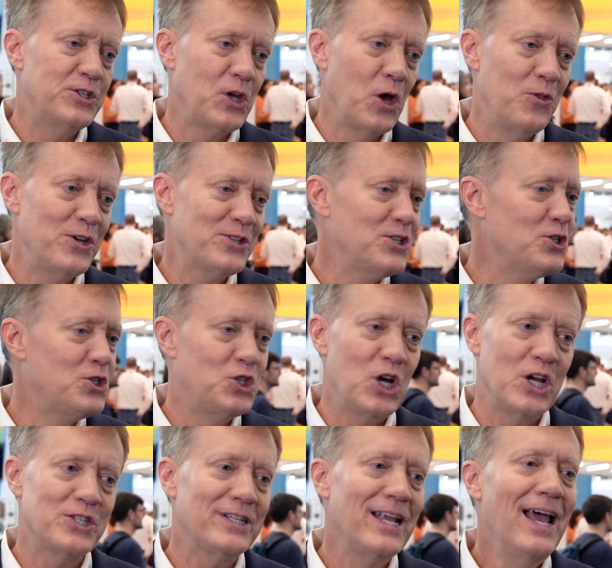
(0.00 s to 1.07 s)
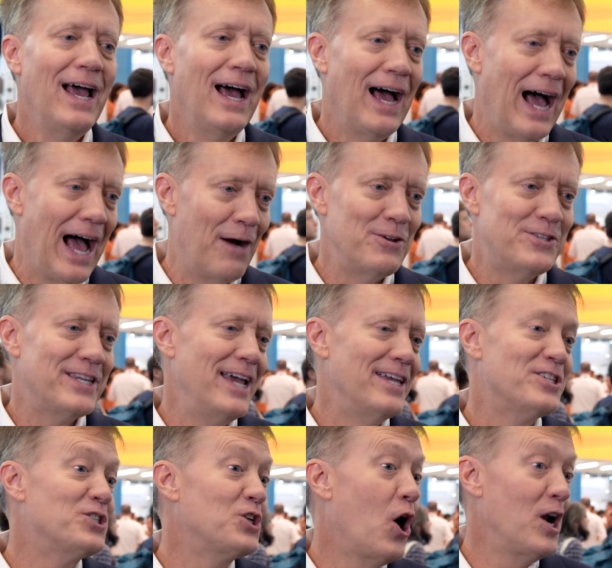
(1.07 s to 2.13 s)
So this is just, I would say, a
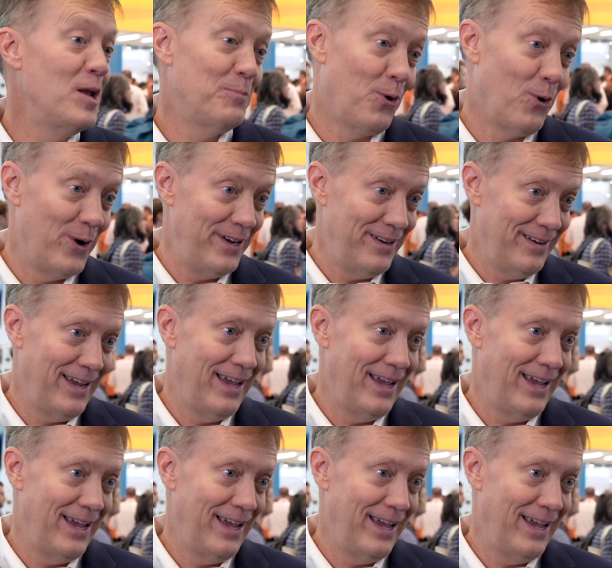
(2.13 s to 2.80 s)
starting point.